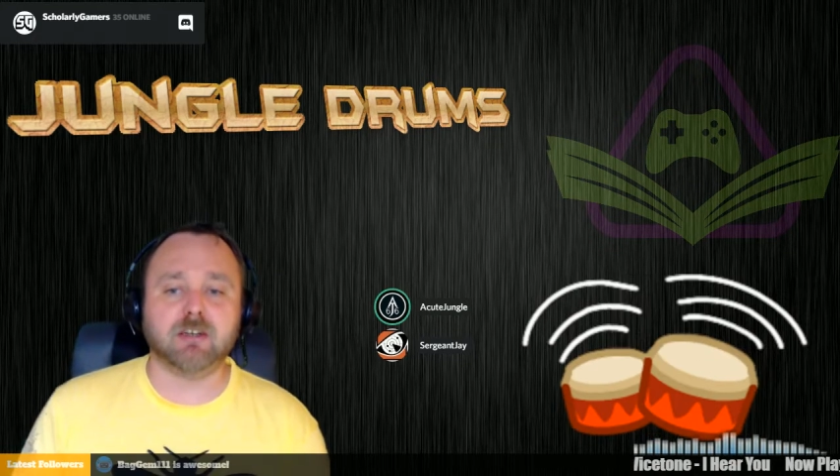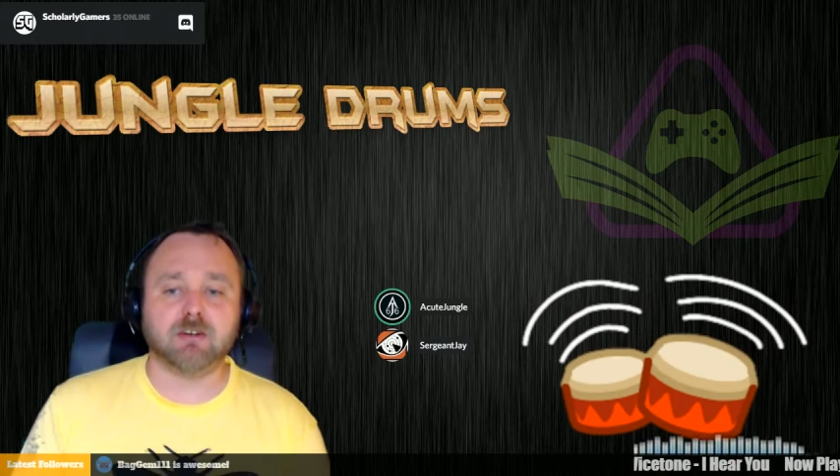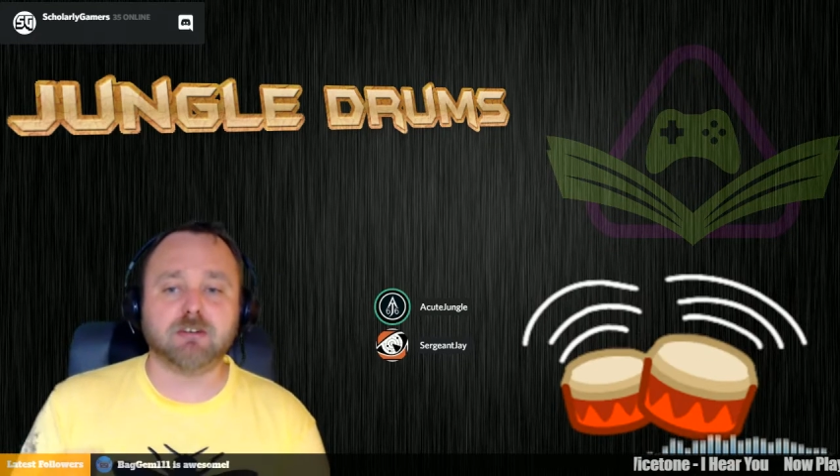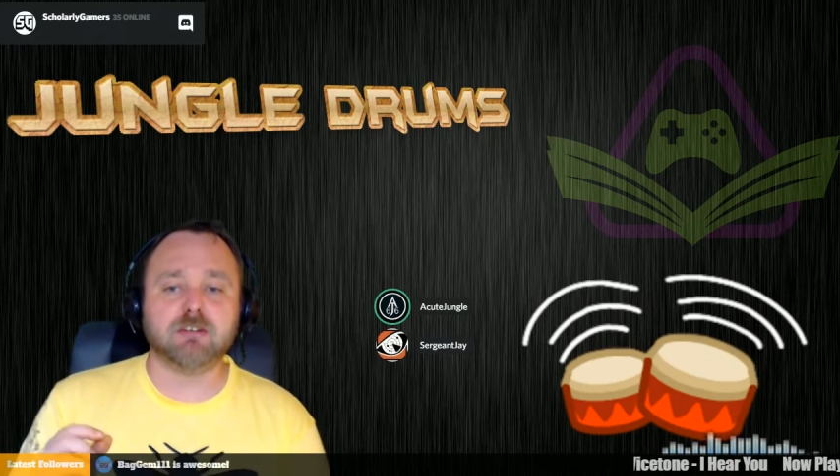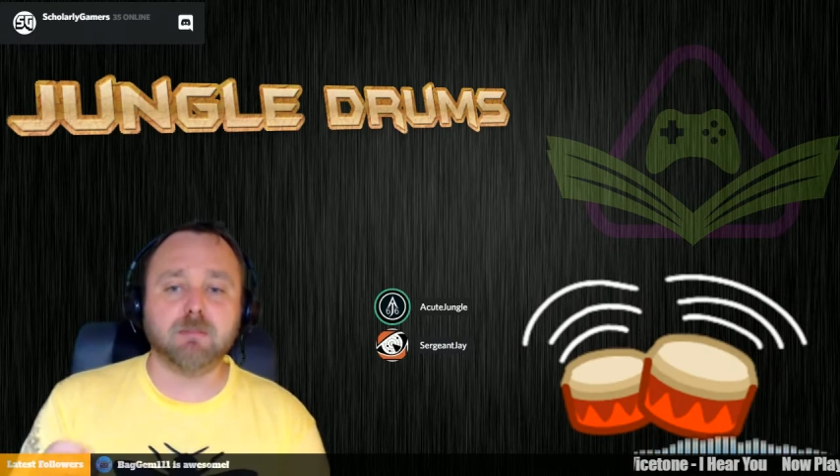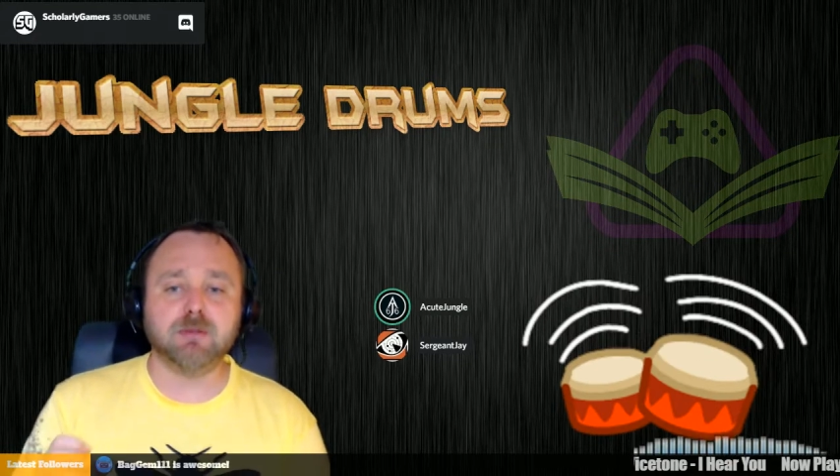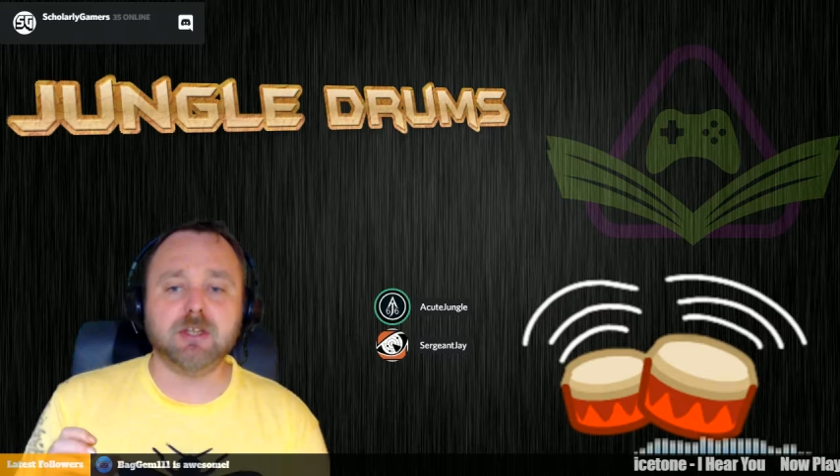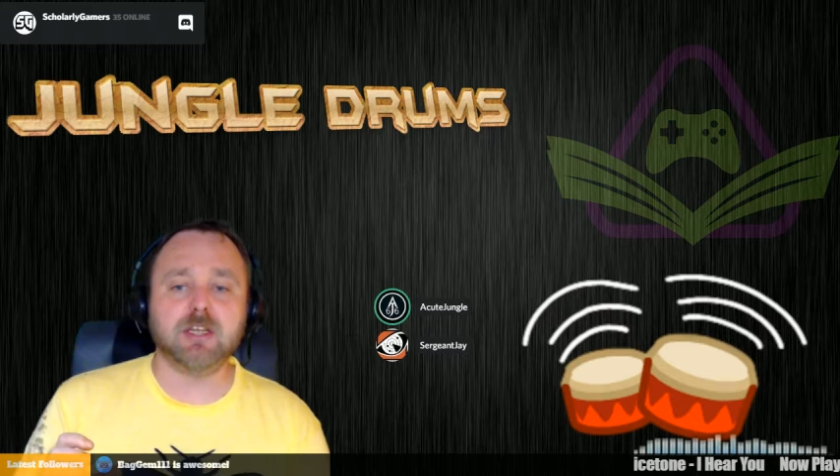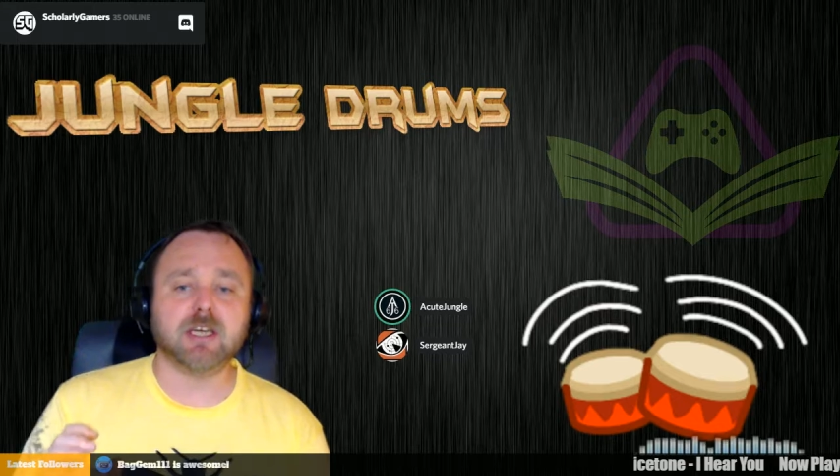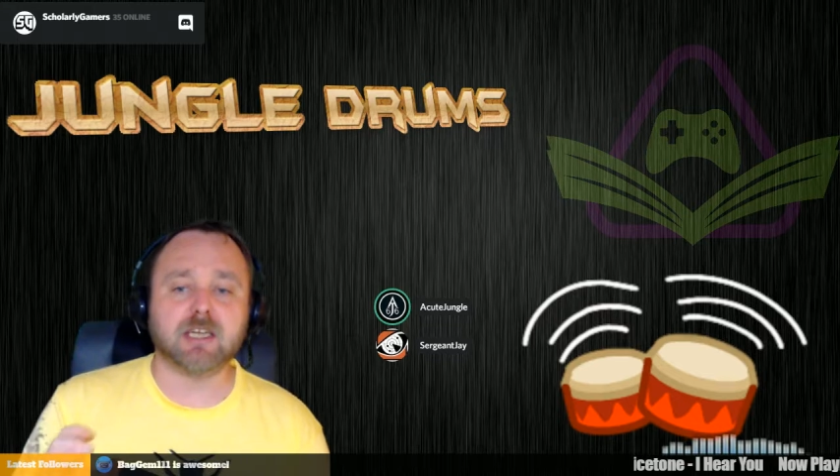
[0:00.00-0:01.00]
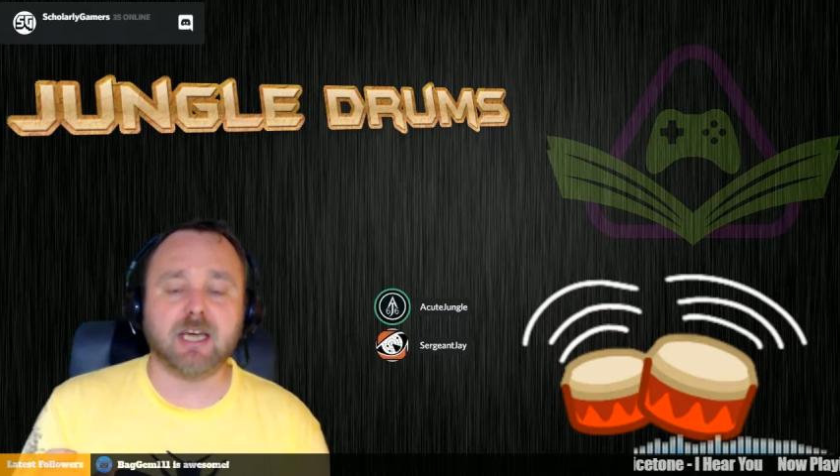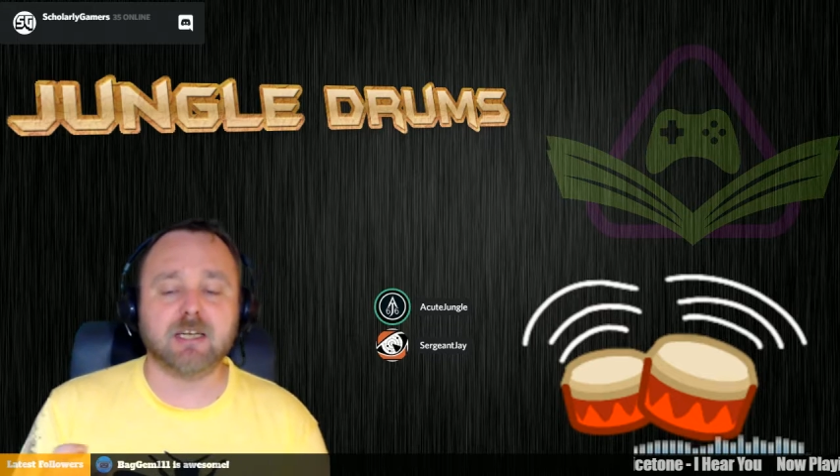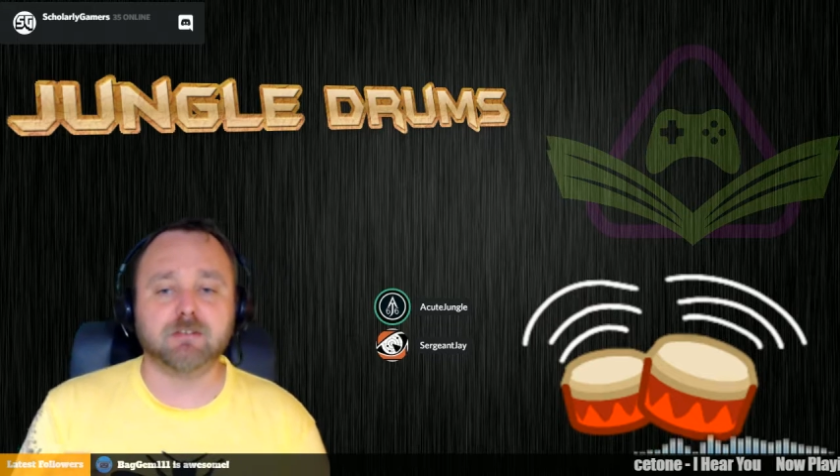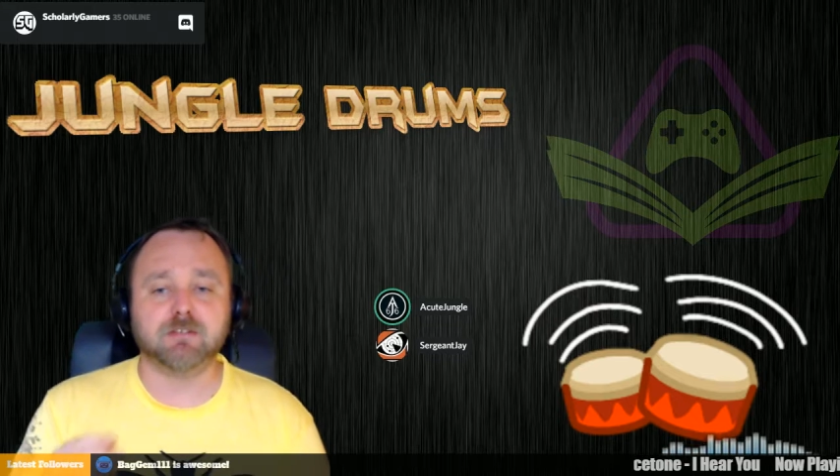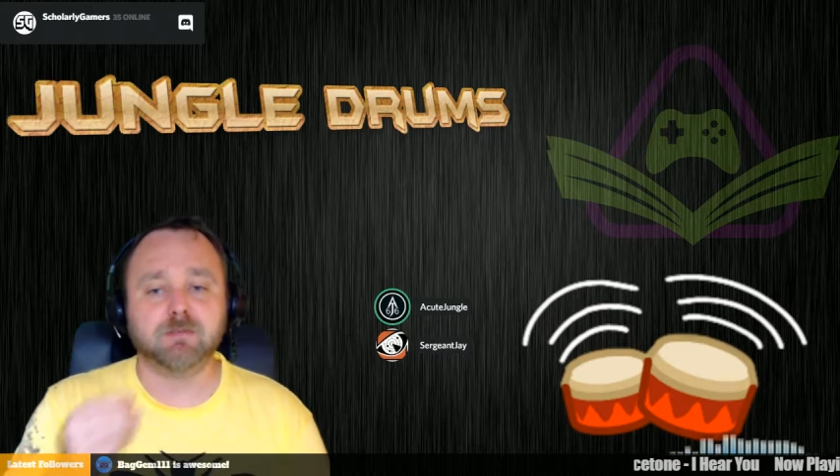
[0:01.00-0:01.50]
There's something that kind of